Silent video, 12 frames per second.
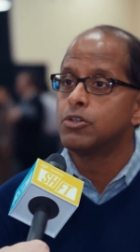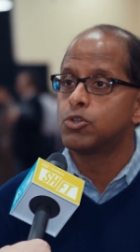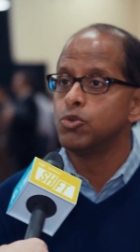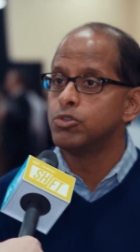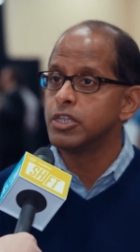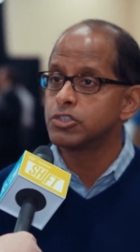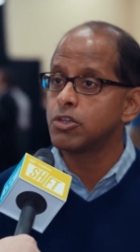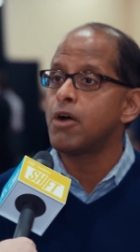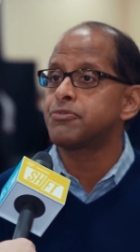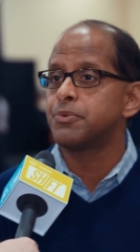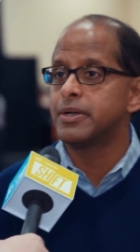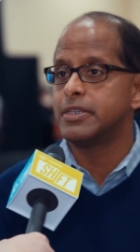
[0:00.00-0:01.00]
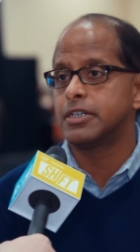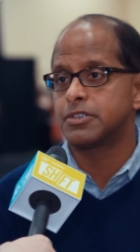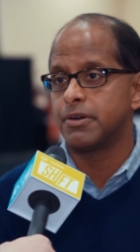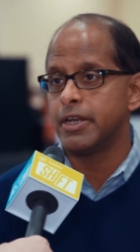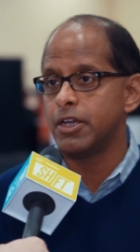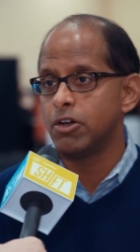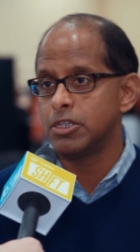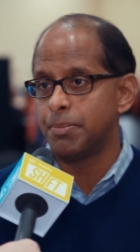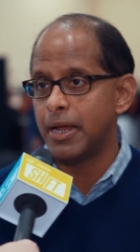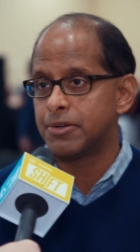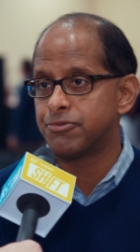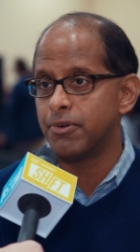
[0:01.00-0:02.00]
to the software that's running on the
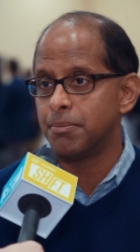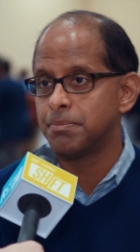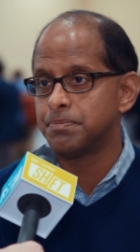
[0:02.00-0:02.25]
platform.